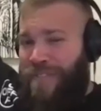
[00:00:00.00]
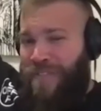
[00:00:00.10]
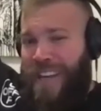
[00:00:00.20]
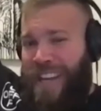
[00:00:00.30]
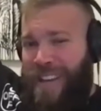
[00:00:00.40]

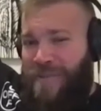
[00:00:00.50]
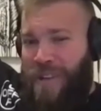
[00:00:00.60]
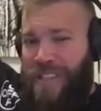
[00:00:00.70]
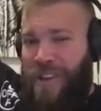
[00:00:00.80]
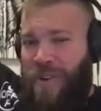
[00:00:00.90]
infinity
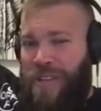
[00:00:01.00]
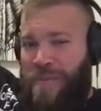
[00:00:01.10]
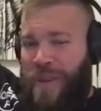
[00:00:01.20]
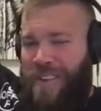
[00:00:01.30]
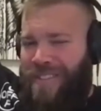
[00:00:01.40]
with
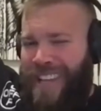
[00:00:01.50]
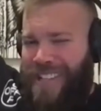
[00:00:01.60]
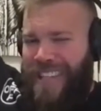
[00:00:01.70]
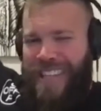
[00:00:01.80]
dose-dependent relation? Like, get